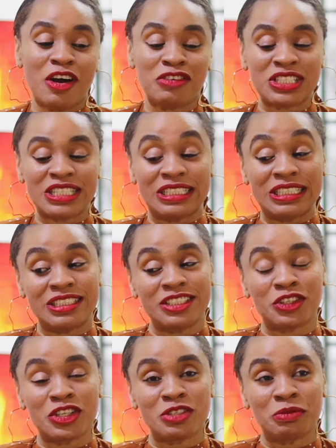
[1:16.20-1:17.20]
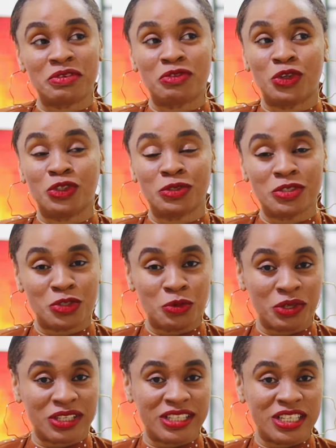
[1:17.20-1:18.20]
Obviously, this is going to be for those who
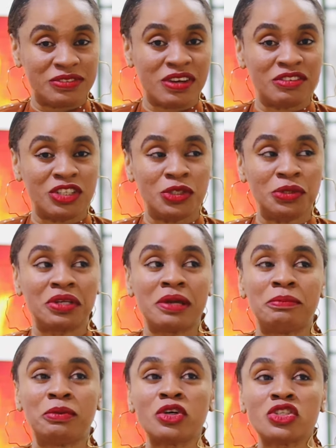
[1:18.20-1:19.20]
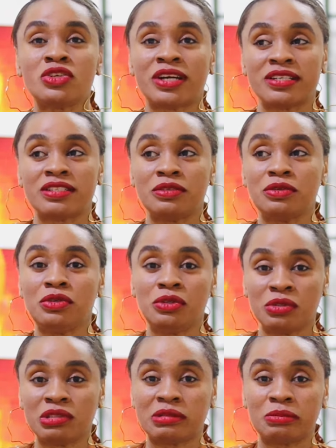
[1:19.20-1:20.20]
work 9-to-5 in the UK, but you can still
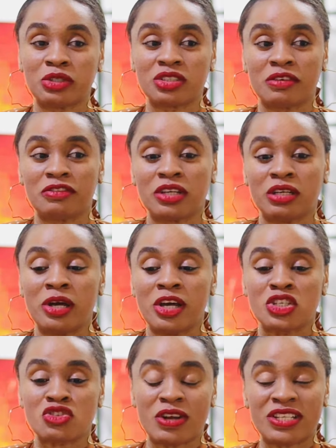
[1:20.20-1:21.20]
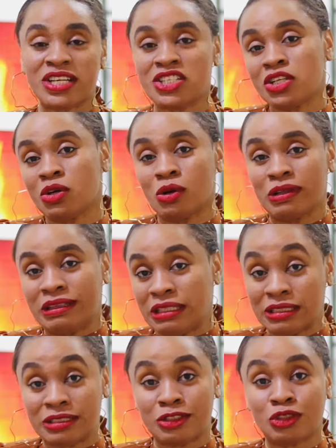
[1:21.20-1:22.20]
use most of the strategy on
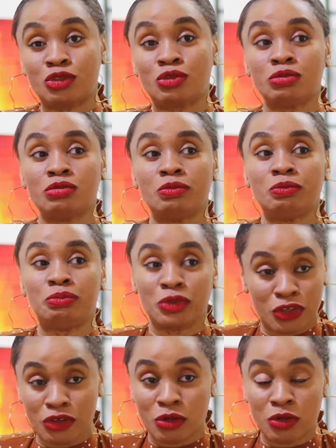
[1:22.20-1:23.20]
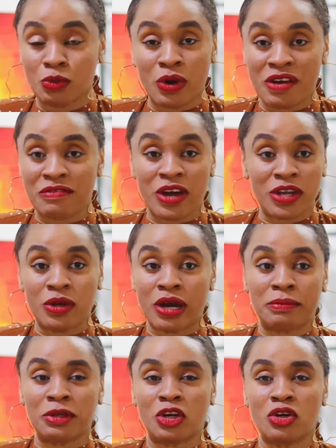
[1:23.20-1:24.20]
this to book your own wherever you are,
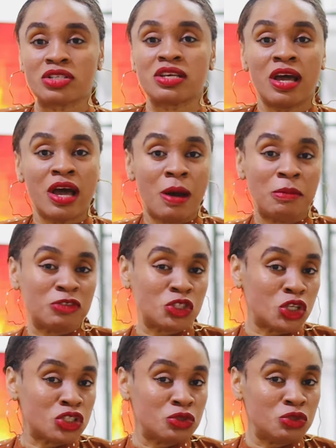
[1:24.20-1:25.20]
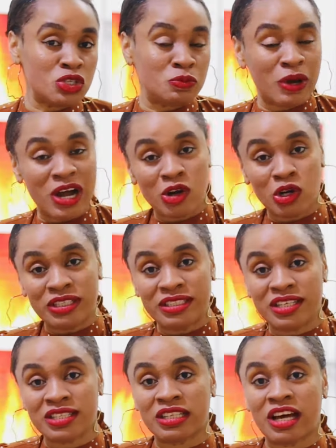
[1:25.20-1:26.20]
because I'm obviously going to use bank
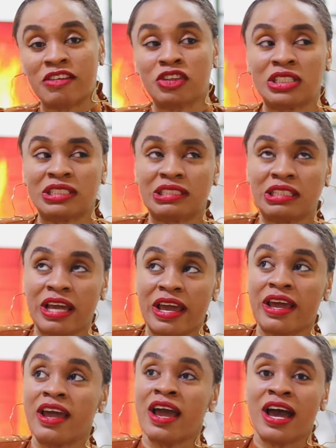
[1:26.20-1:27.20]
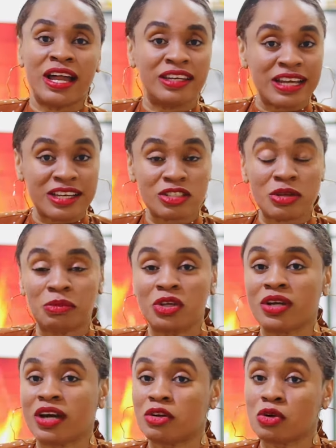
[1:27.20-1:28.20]
holidays that this year, and that's something
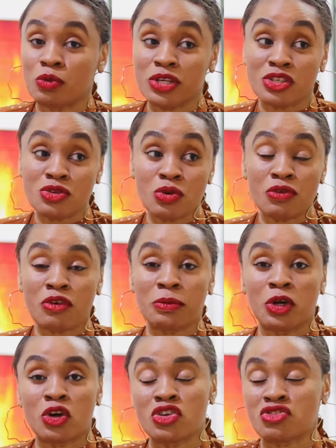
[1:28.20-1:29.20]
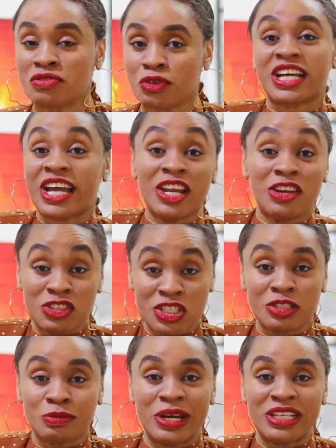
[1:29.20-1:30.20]
you can always know from your country. To kind of use
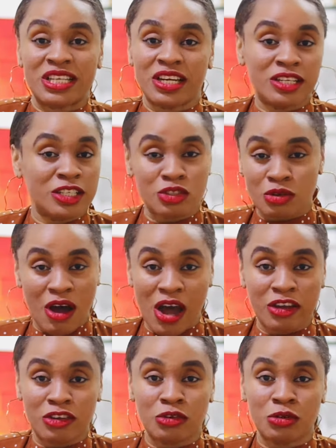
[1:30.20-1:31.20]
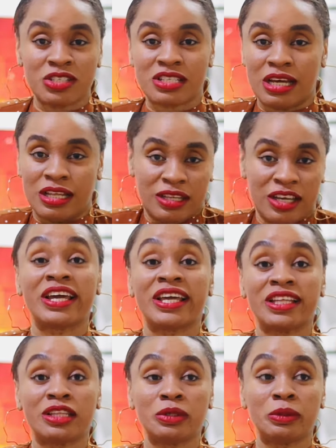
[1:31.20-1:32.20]
this my technique to hack yours and then
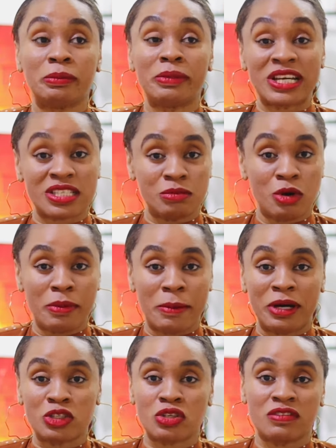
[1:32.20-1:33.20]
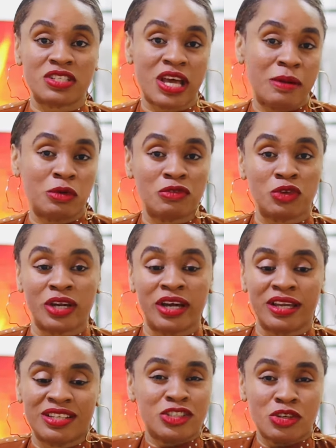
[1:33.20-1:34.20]
get the maximum amount of time off you can
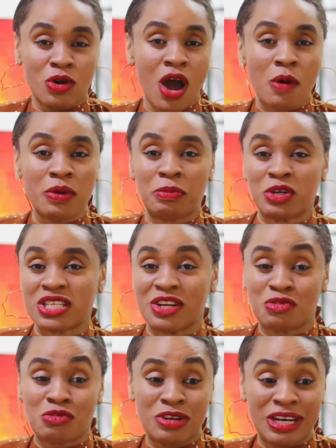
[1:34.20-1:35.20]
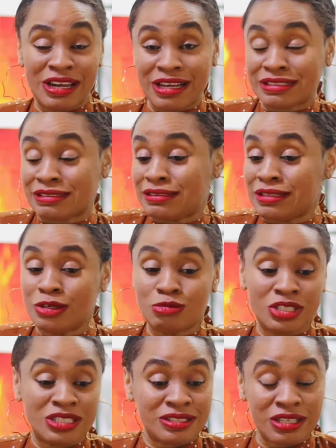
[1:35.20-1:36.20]
get. You know how important relaxing,
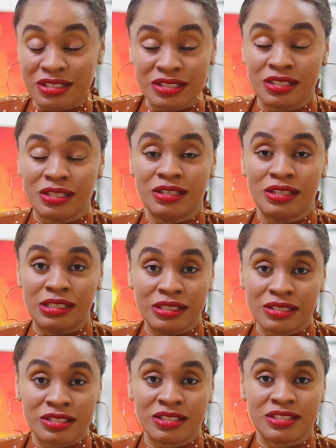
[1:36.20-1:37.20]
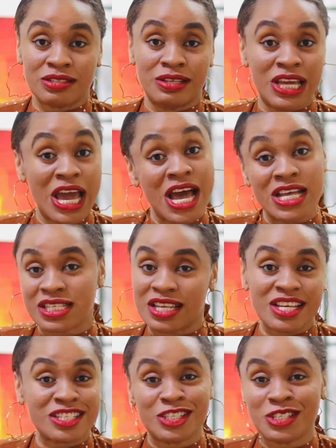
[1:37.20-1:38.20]
resetting is. So yes,
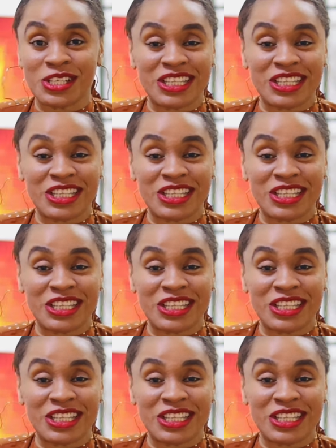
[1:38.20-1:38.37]
let's do